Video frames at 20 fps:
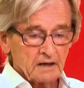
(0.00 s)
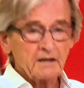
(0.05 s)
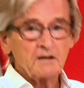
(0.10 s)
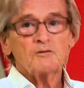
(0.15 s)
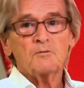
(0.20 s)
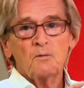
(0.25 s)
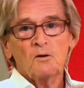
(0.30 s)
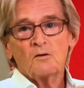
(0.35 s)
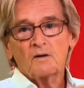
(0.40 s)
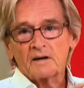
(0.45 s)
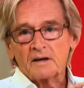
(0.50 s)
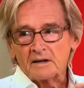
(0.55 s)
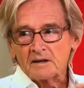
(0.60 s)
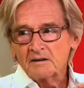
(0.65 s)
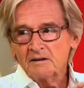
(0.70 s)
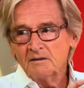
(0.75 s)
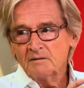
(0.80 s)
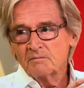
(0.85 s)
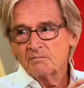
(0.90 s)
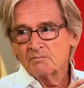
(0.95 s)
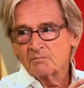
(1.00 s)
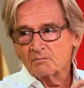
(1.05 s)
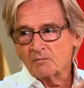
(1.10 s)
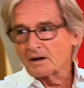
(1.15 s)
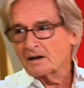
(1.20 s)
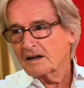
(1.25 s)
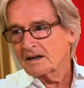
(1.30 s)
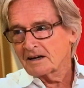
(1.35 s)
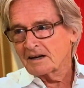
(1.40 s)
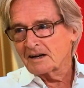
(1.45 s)
each morning,
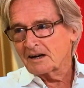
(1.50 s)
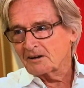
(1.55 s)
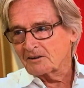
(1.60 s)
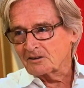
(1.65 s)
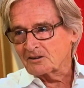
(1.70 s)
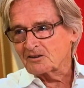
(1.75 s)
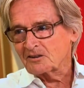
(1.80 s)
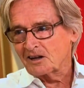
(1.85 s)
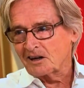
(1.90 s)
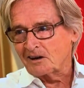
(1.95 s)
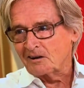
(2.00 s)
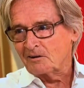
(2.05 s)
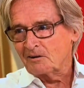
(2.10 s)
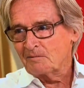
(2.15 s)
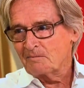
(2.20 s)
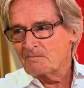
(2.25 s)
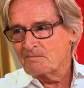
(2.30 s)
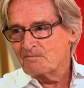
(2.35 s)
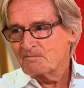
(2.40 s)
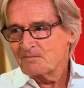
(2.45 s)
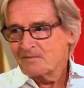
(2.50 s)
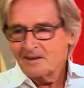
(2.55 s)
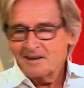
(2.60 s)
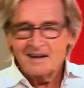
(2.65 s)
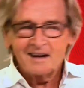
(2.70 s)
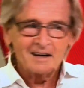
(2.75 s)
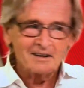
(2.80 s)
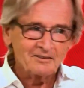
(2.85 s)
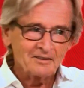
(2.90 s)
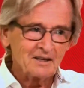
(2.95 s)
when I get out of the shower,
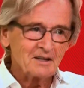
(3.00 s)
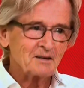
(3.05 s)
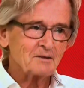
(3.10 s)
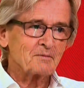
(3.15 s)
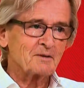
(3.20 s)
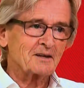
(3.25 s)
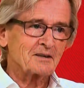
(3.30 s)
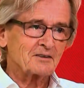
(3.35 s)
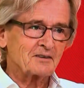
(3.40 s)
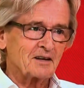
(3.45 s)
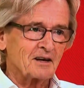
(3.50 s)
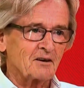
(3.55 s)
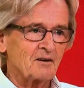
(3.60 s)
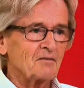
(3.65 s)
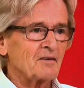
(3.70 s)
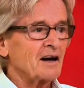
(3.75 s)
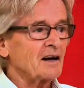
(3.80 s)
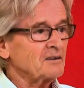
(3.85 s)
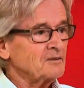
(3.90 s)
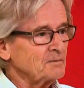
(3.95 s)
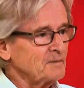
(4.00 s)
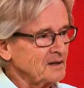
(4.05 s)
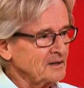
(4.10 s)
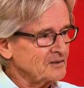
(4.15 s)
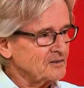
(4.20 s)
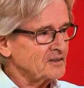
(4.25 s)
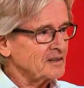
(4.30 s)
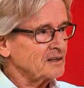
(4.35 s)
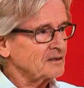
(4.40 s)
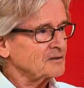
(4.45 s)
I say to myself, as my
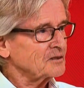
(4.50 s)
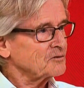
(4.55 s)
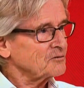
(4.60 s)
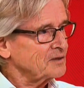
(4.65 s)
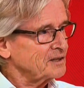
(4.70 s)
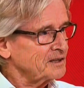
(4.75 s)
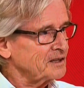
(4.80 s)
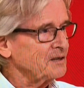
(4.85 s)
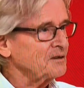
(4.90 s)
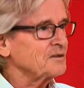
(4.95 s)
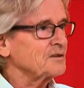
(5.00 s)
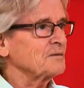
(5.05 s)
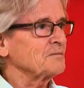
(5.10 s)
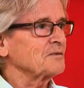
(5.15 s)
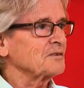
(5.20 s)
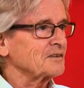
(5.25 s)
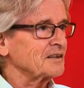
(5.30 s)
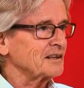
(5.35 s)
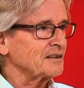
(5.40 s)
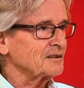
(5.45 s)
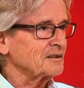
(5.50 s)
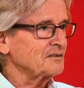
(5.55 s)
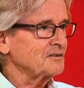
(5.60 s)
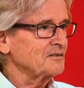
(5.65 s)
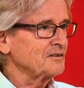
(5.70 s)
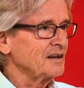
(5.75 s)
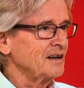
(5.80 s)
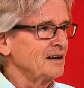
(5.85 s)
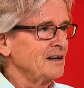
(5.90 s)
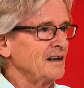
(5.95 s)
cells renew
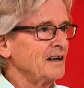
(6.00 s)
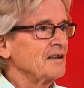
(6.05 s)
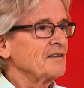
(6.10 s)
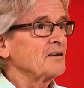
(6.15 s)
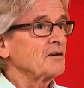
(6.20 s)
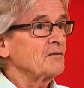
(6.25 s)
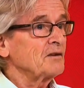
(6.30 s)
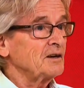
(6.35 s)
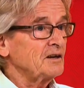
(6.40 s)
themselves, they